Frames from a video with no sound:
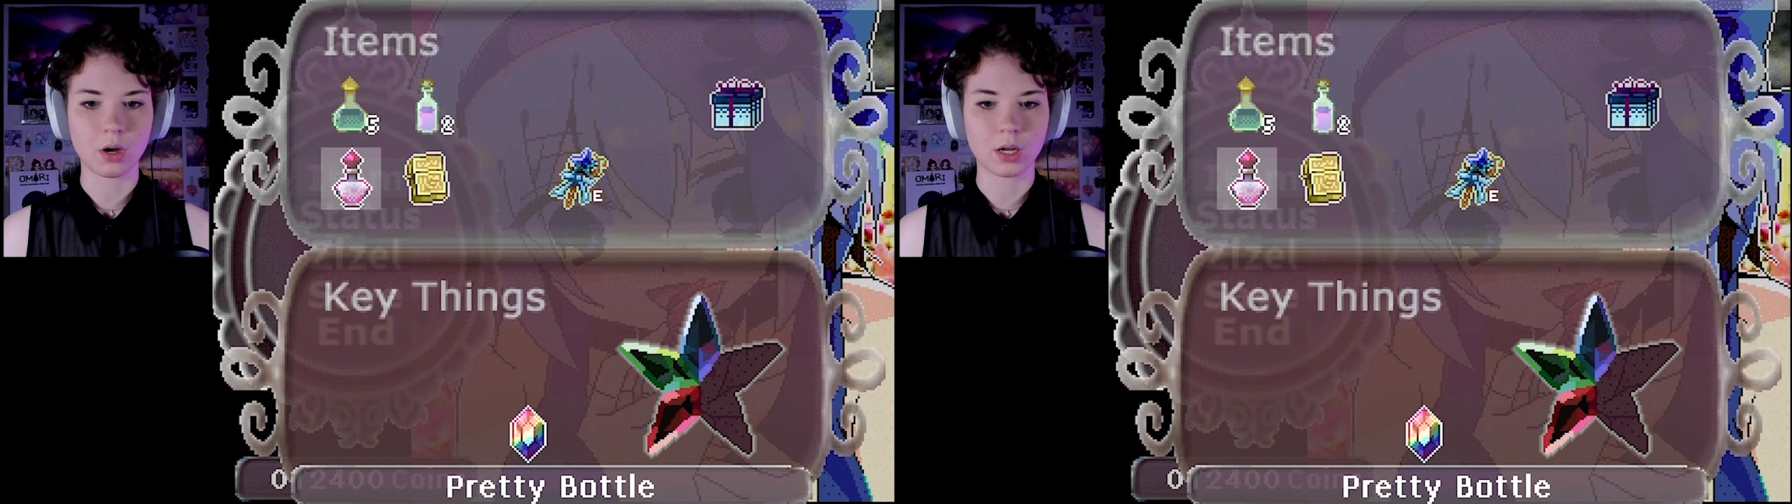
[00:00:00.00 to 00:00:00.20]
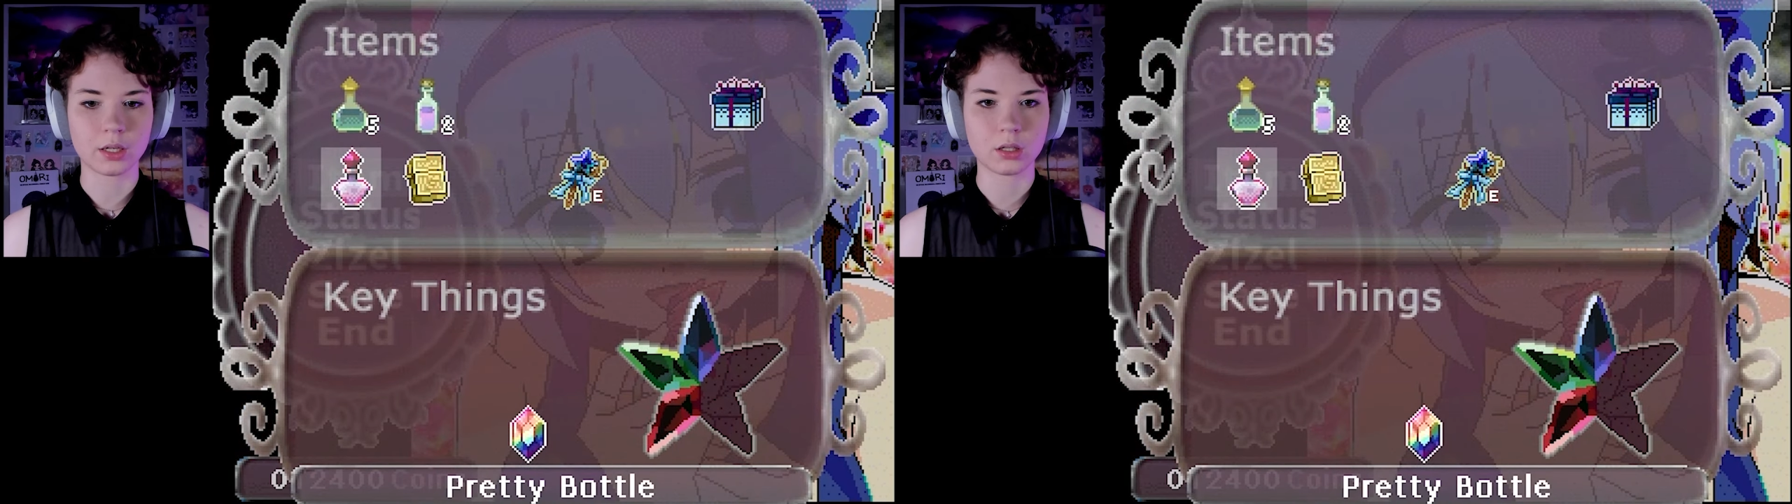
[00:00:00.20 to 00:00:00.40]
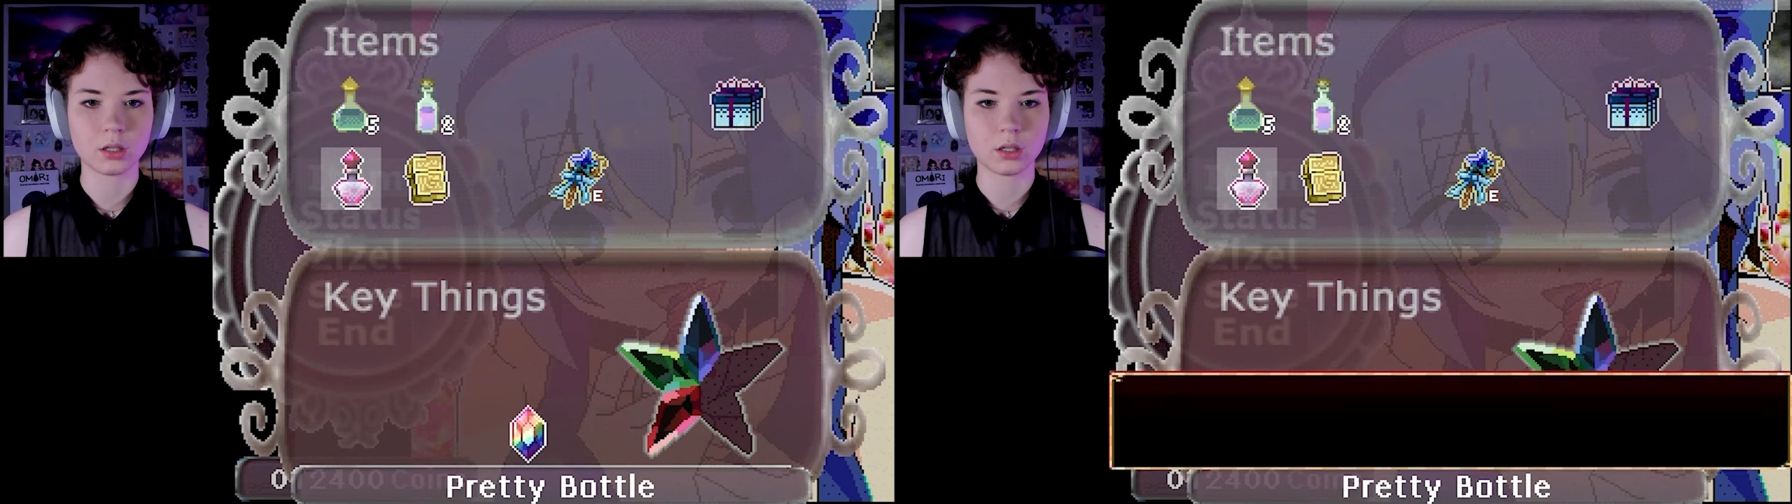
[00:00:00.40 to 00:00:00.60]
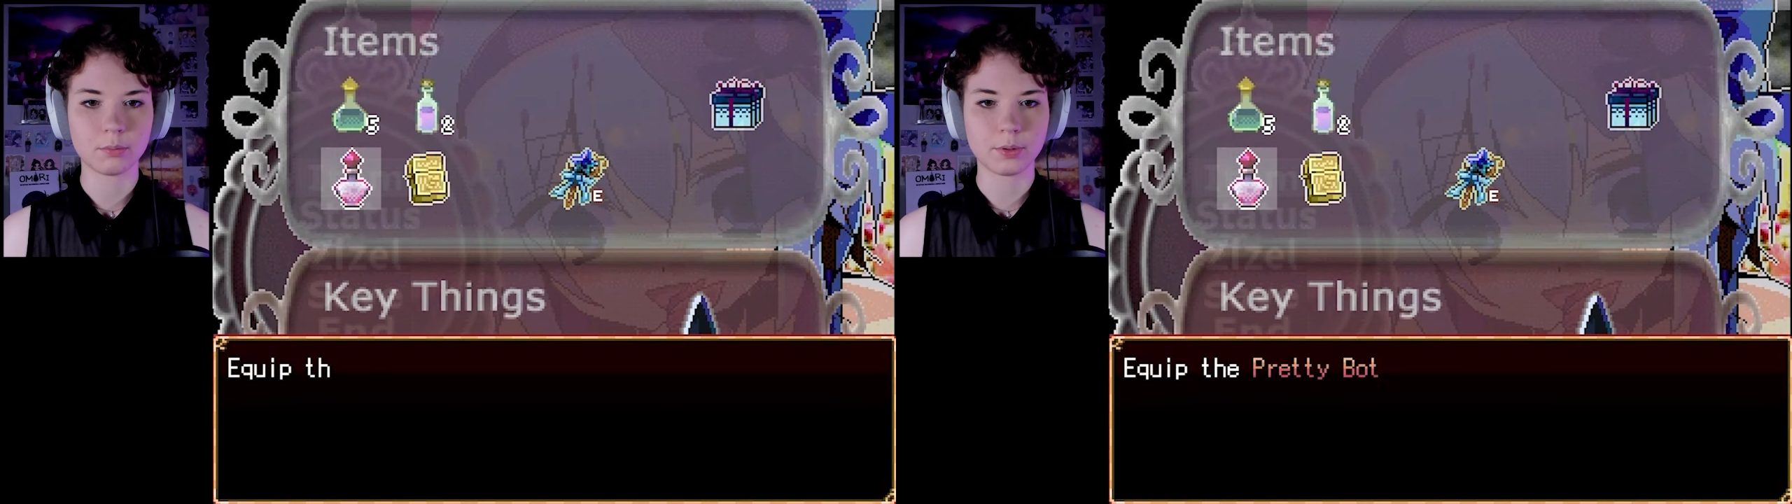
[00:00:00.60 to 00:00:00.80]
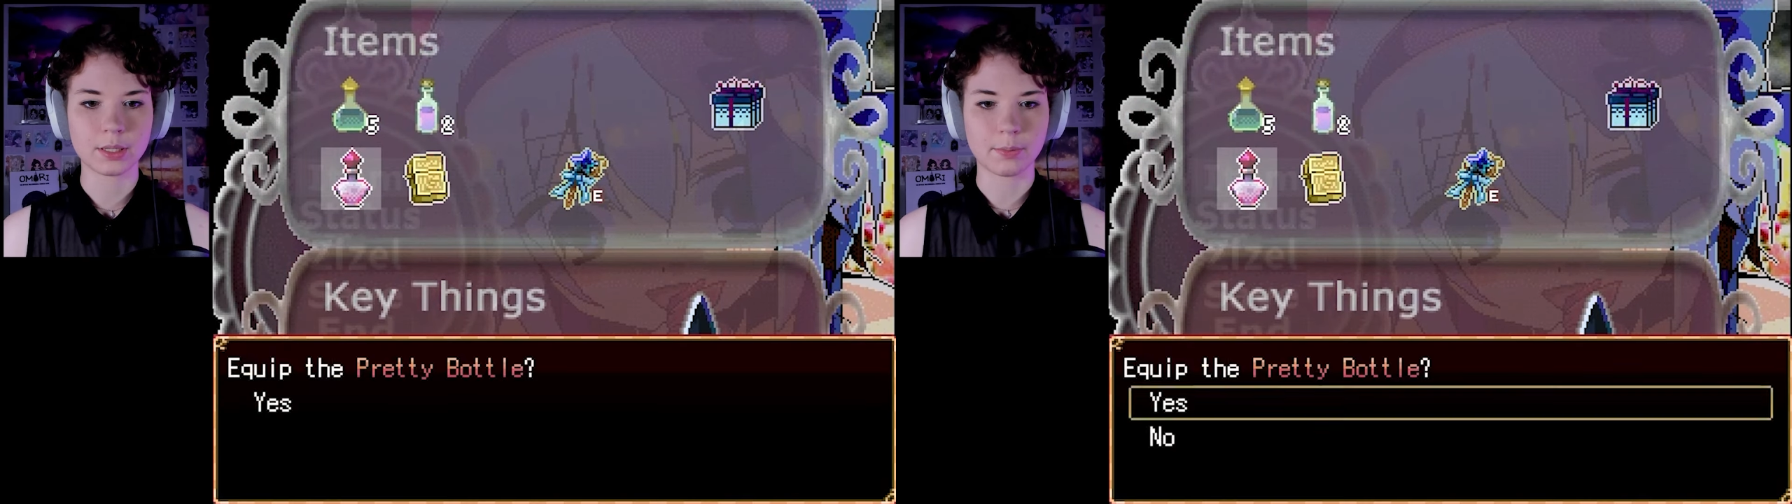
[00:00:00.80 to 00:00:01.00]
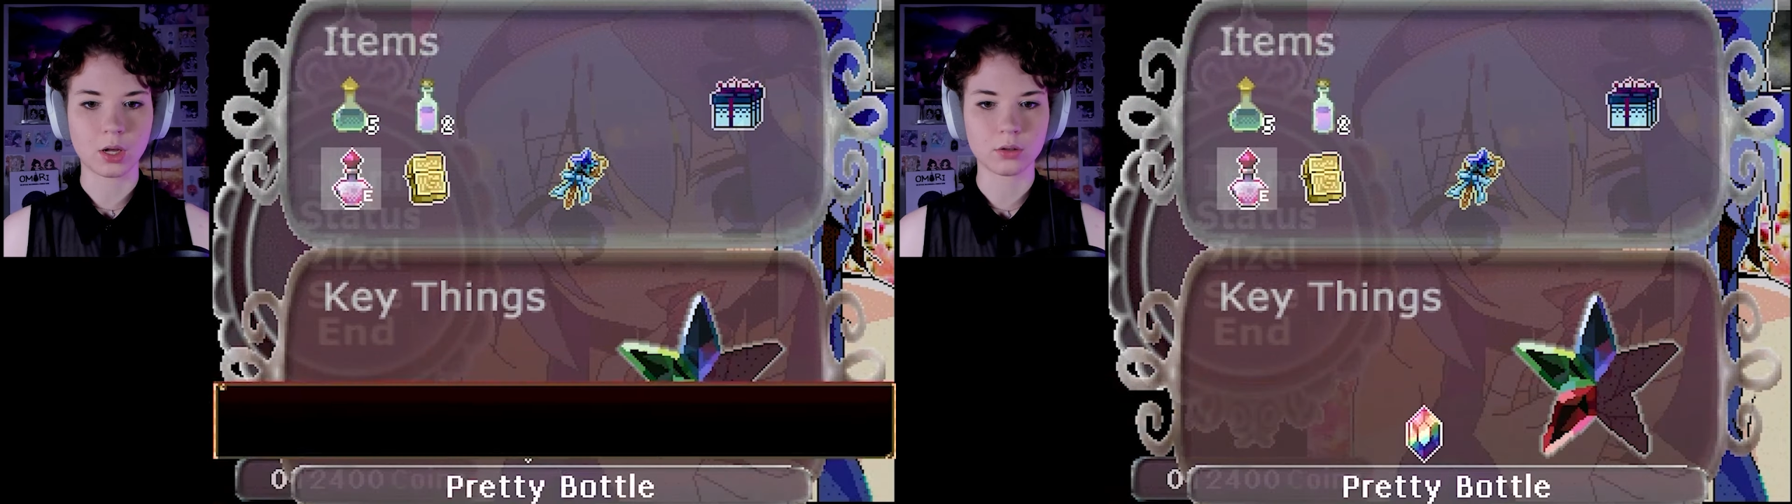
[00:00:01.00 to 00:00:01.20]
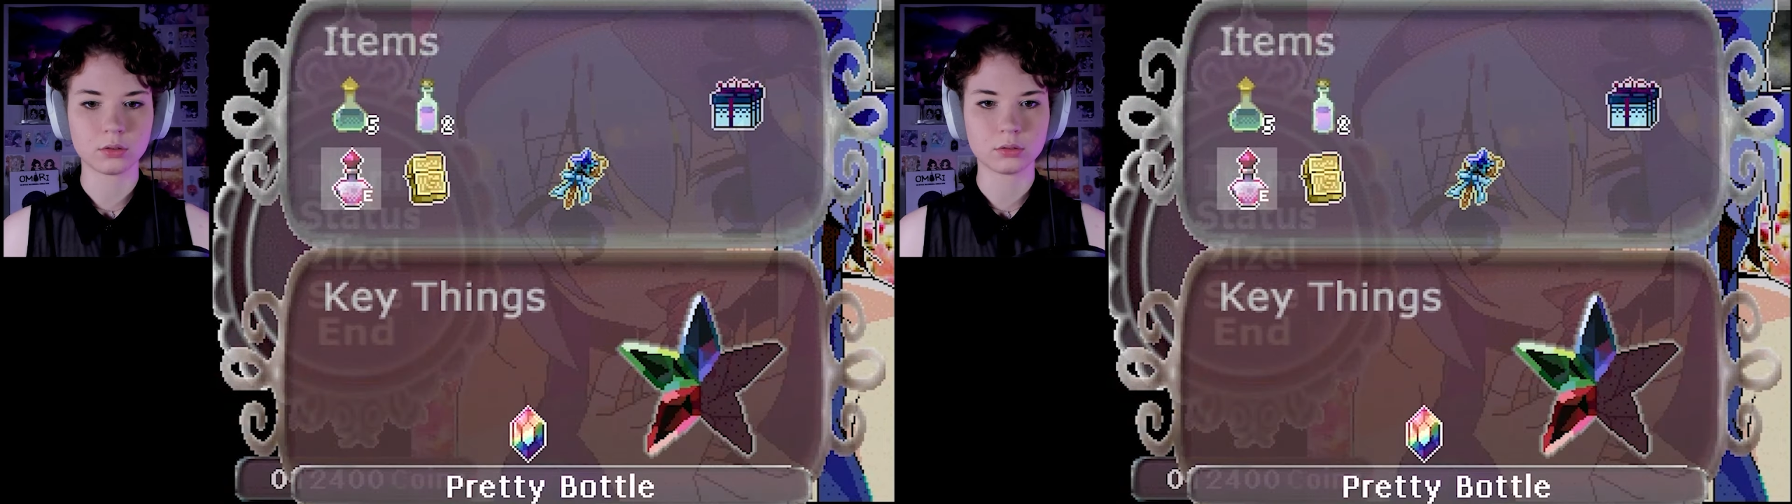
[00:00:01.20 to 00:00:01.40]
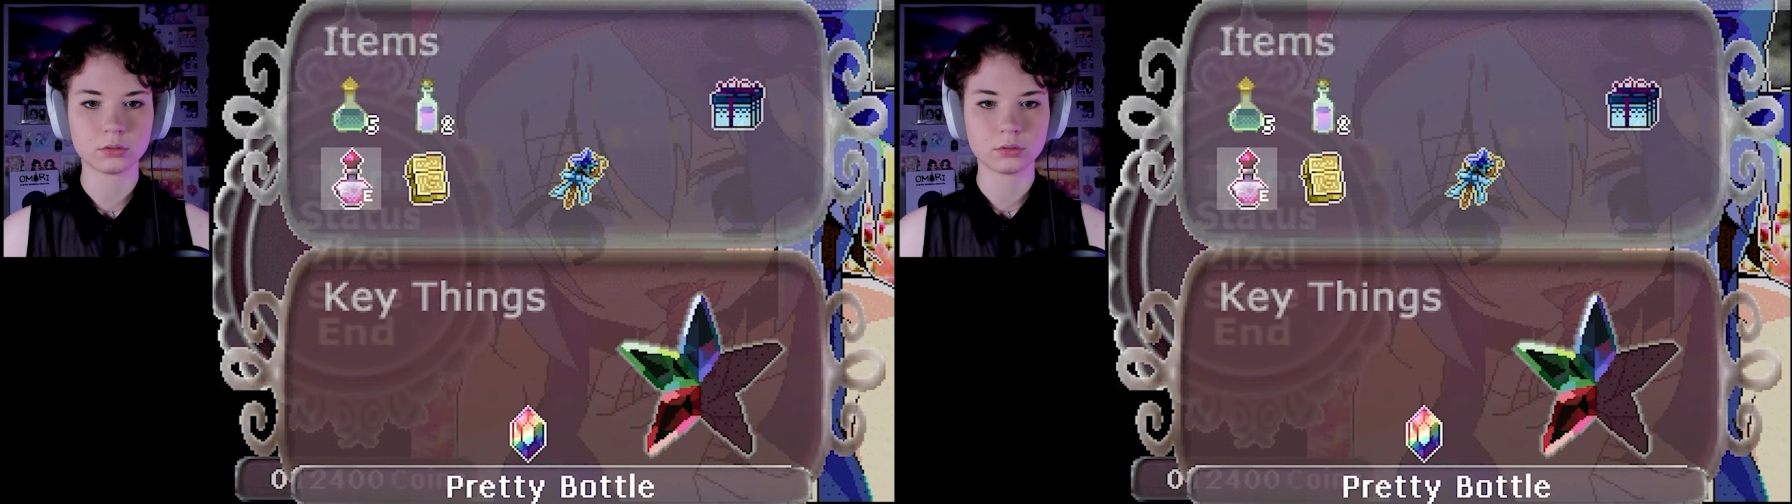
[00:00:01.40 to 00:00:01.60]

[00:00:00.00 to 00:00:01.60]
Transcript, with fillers: want pretty bottle.